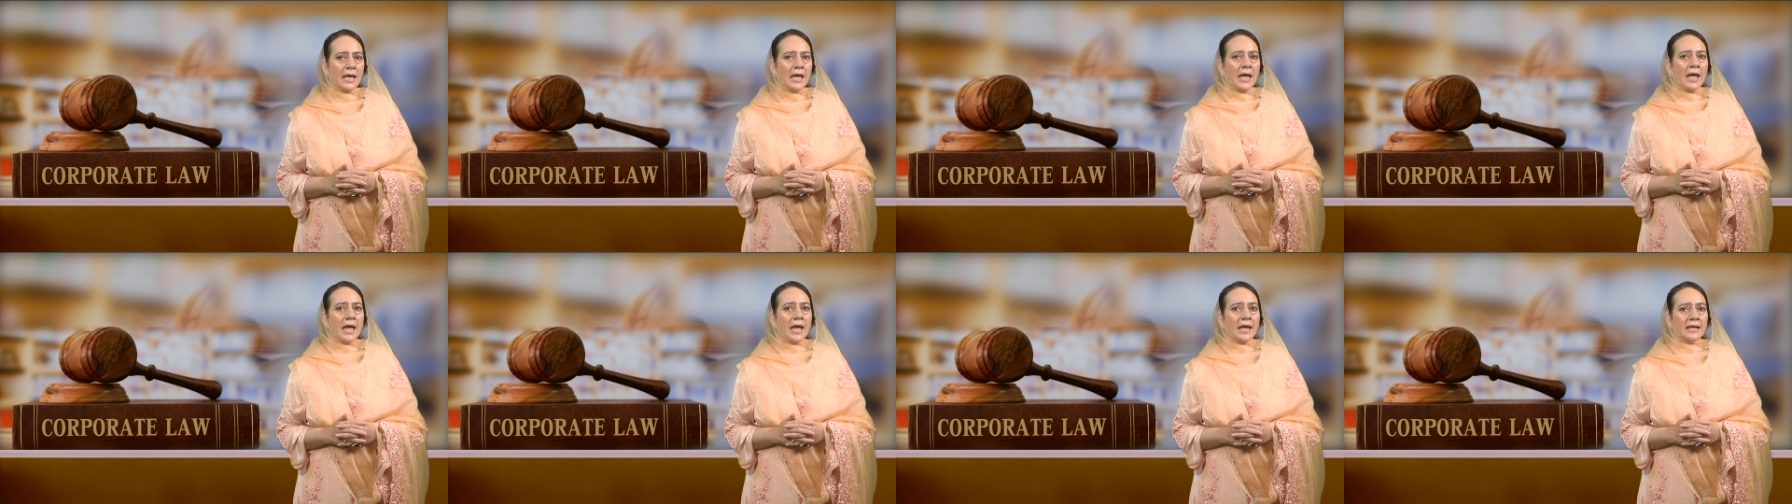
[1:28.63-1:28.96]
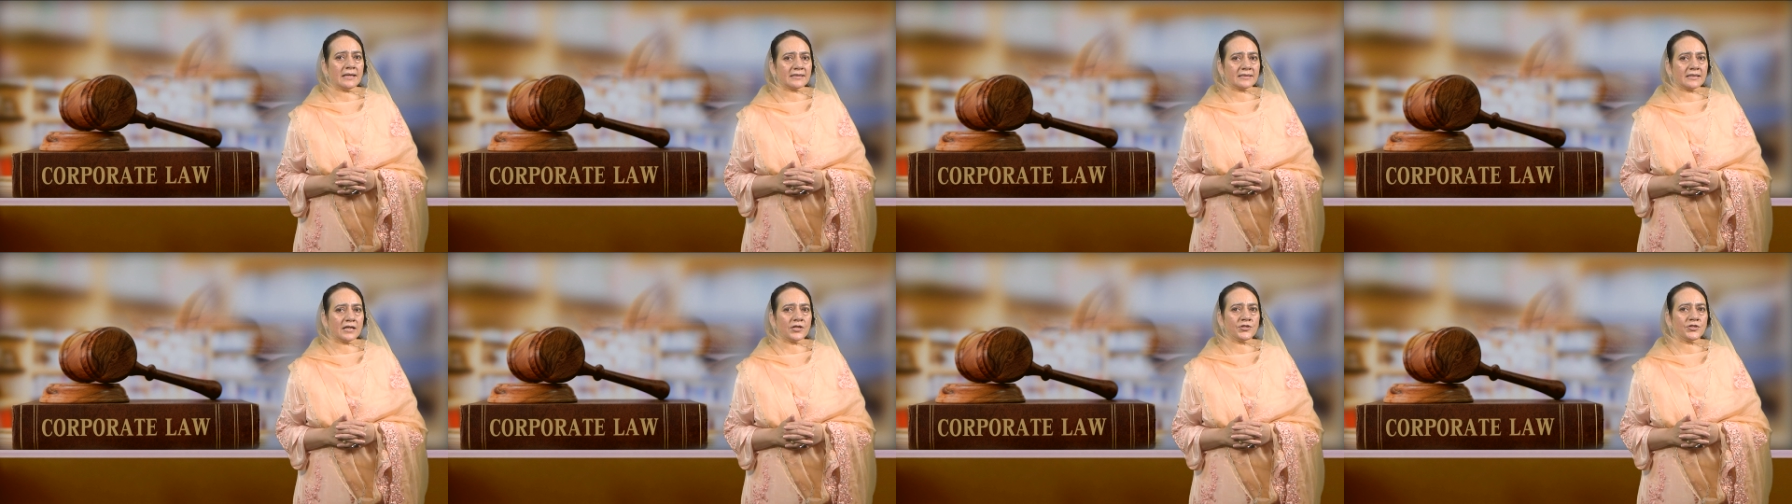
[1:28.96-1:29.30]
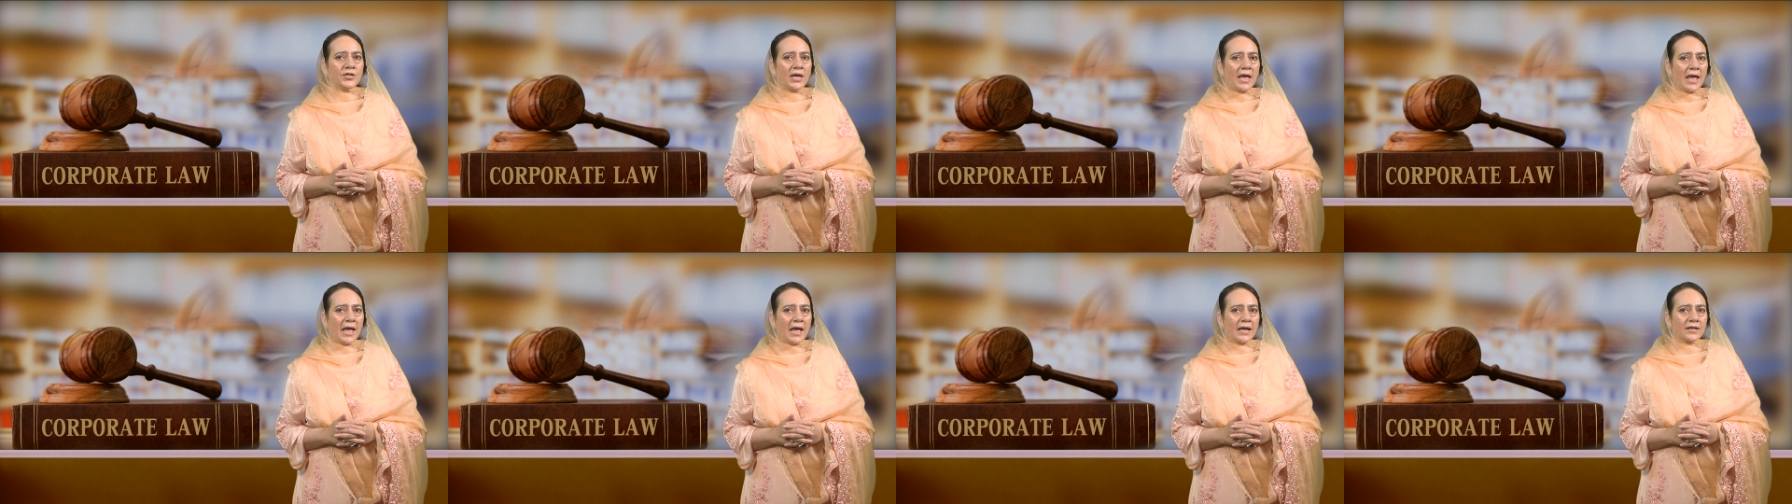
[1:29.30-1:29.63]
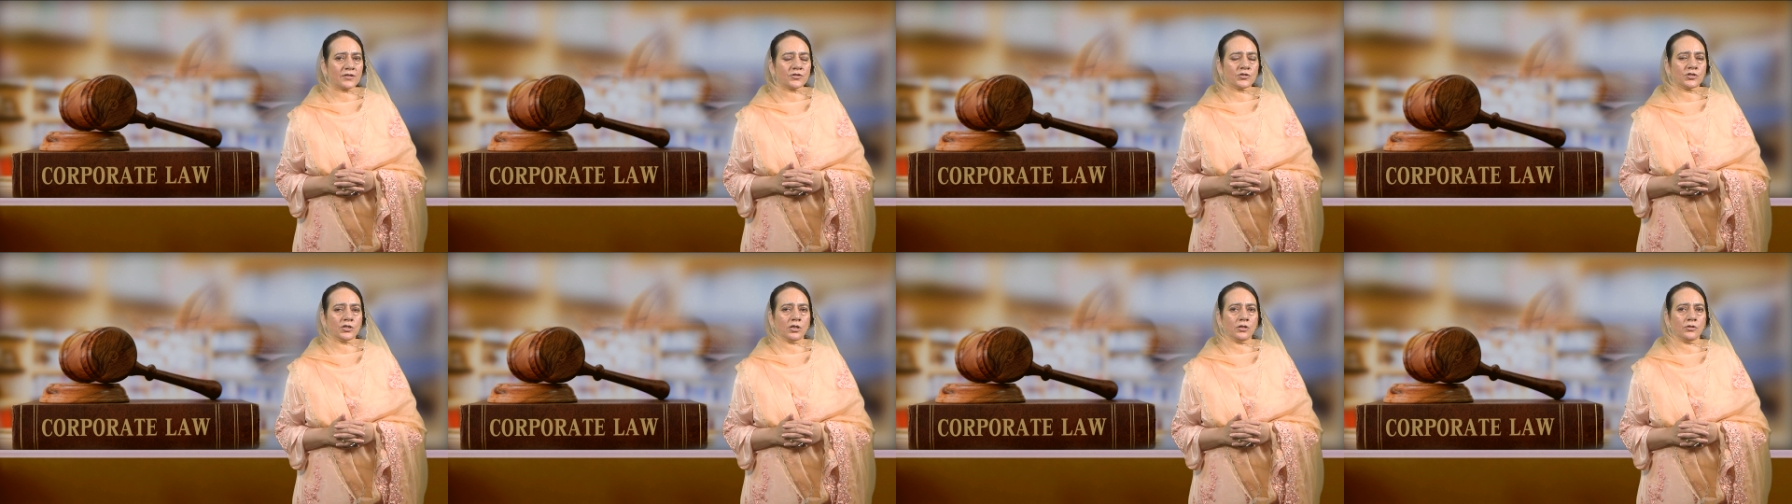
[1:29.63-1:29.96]
and such acts
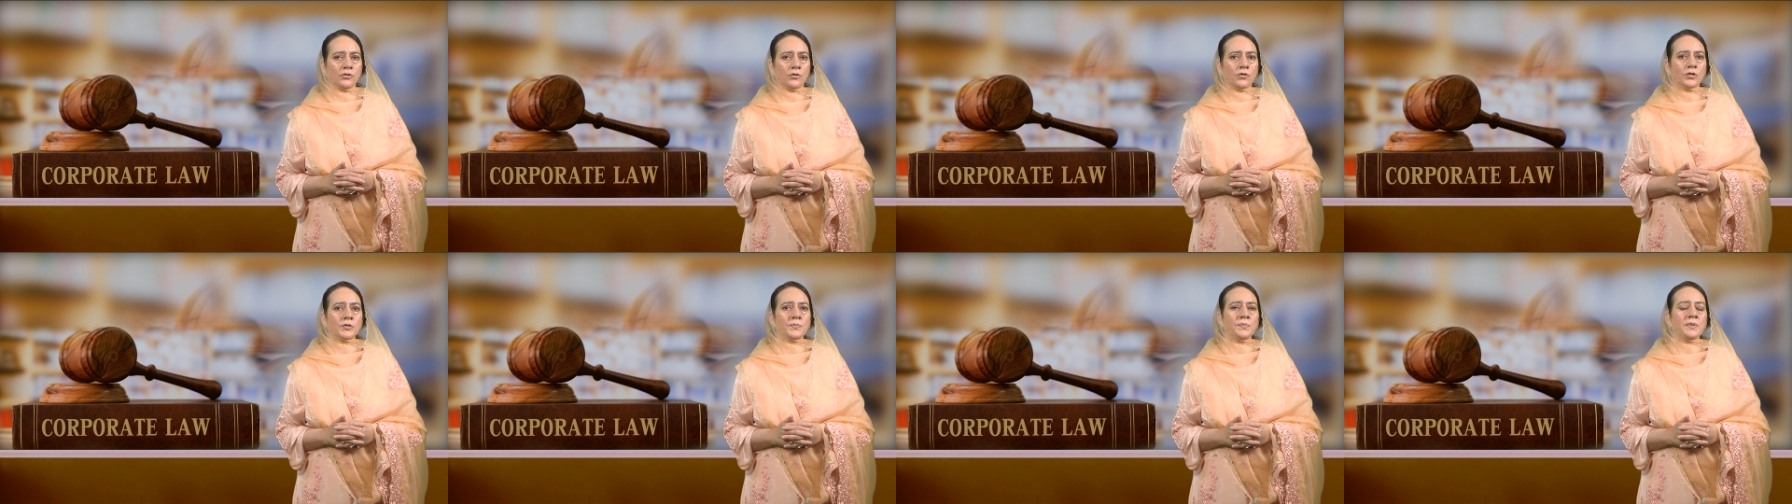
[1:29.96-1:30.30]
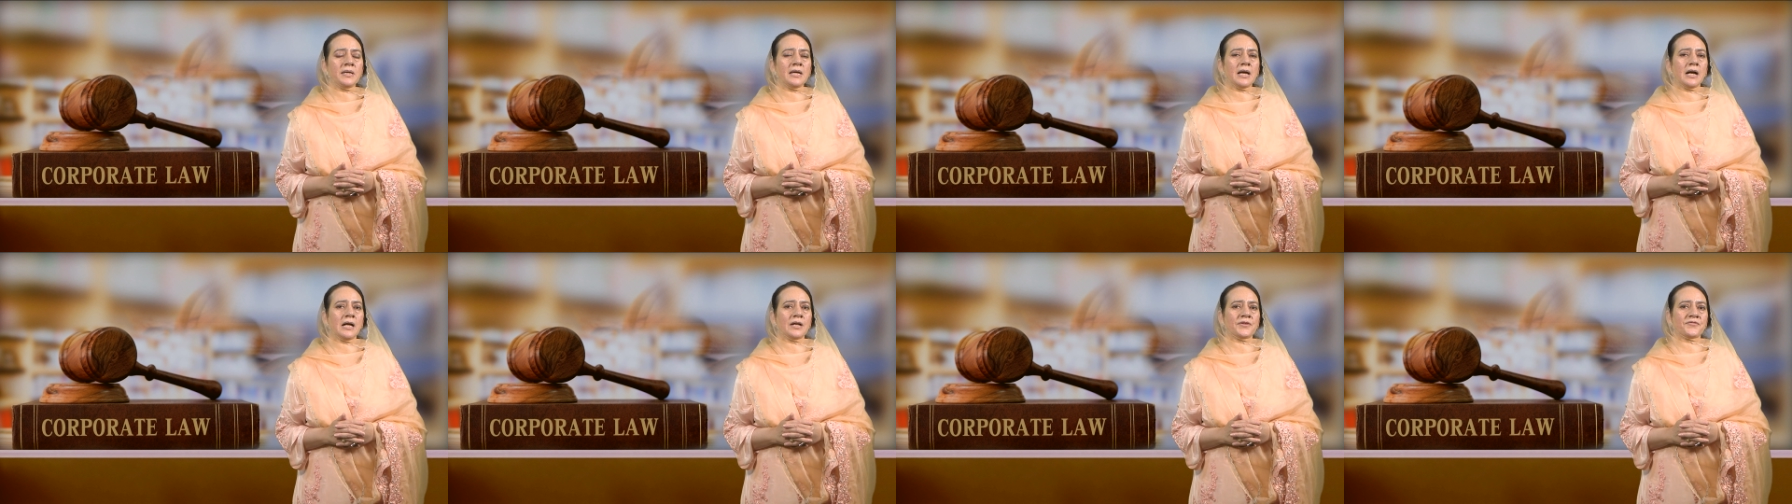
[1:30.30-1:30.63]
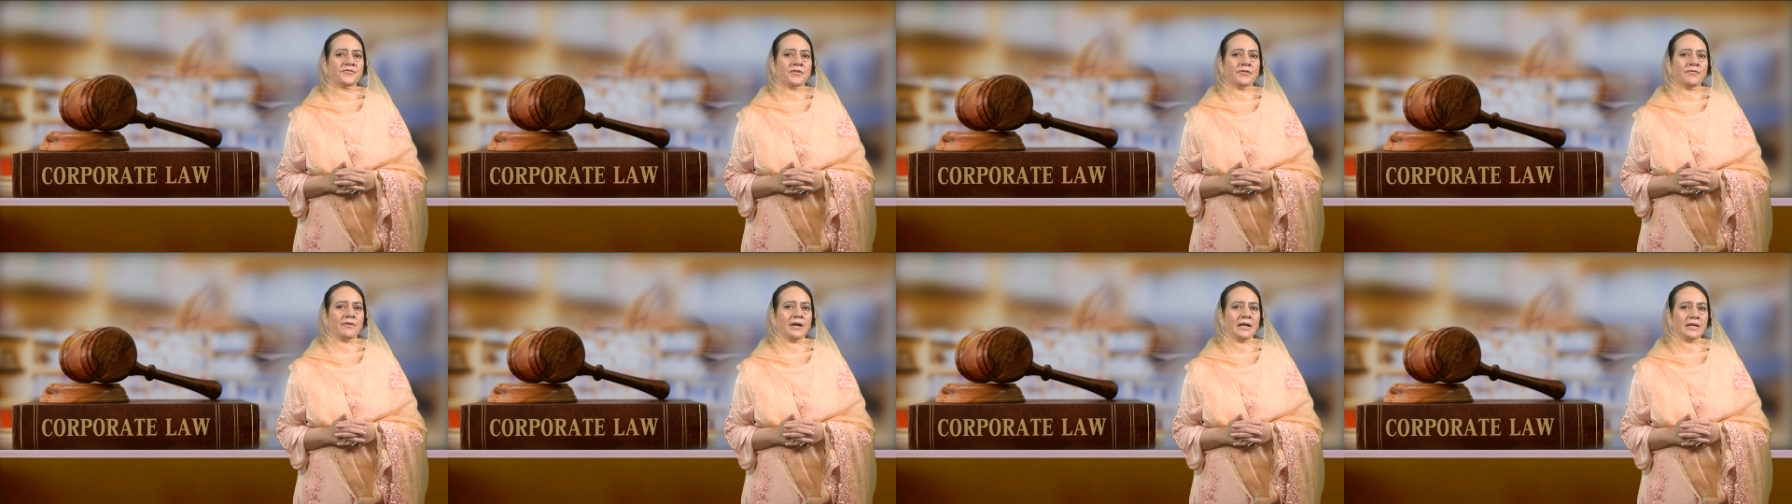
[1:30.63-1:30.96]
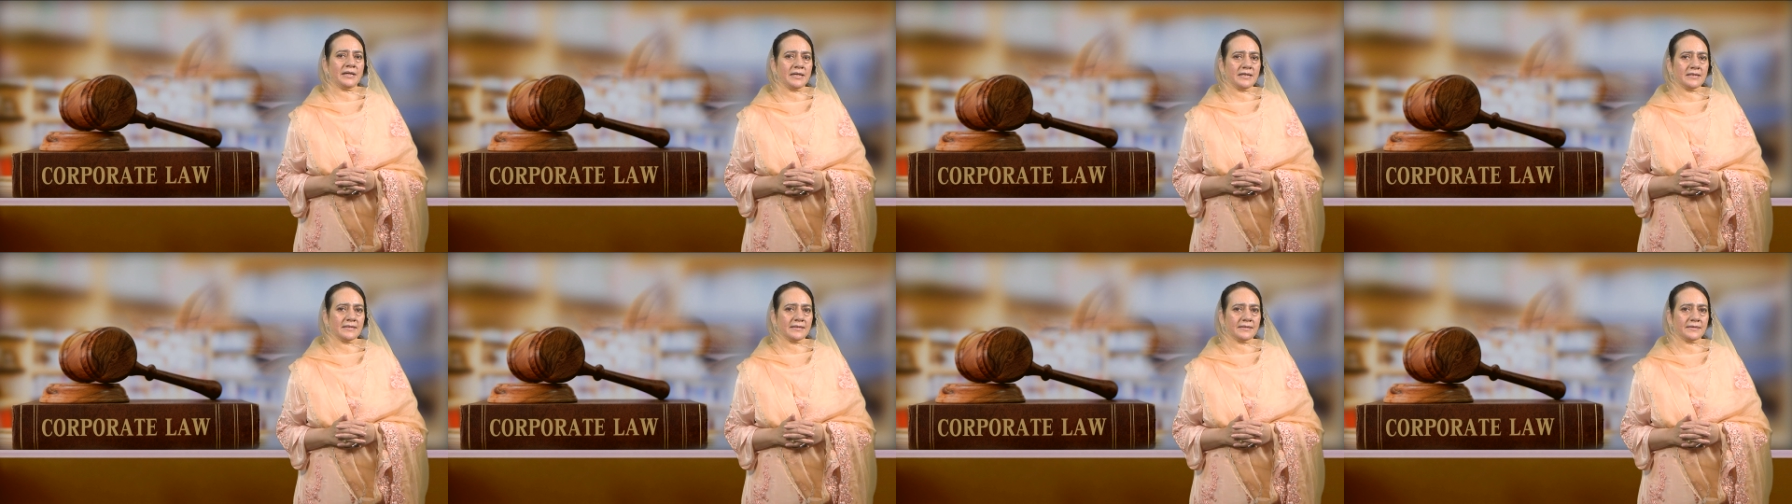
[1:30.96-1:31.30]
shall not be ultra
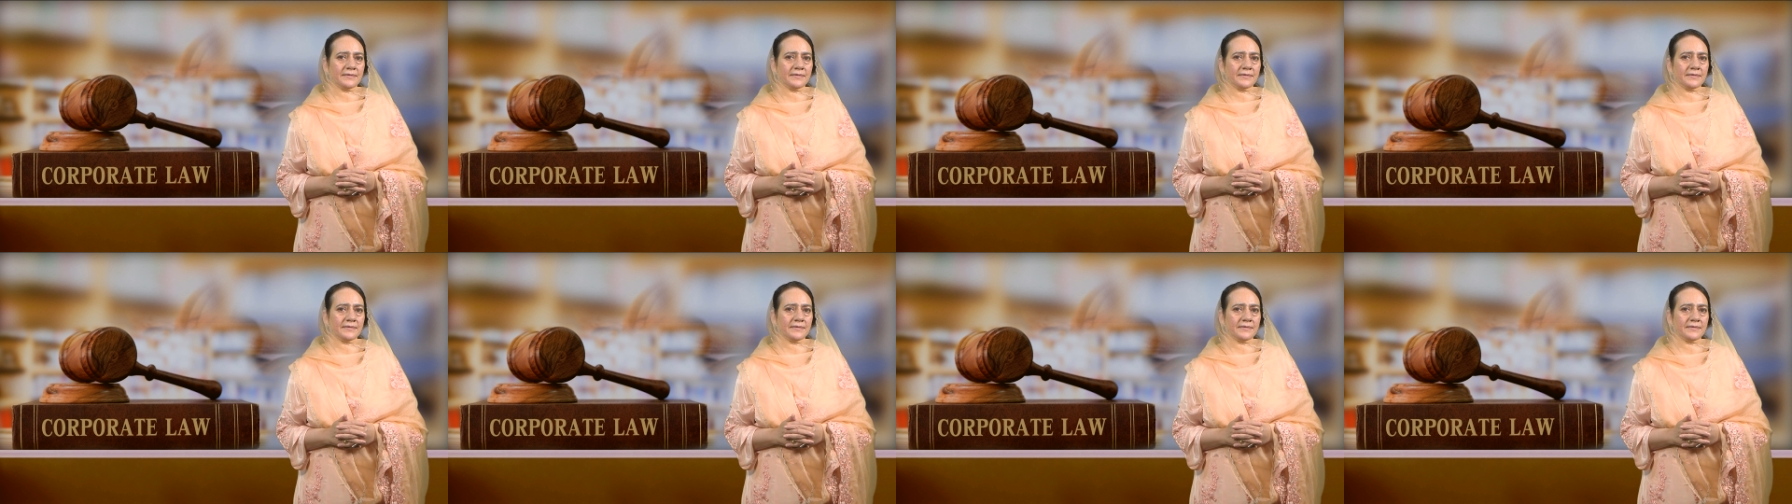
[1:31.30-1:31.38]
vires.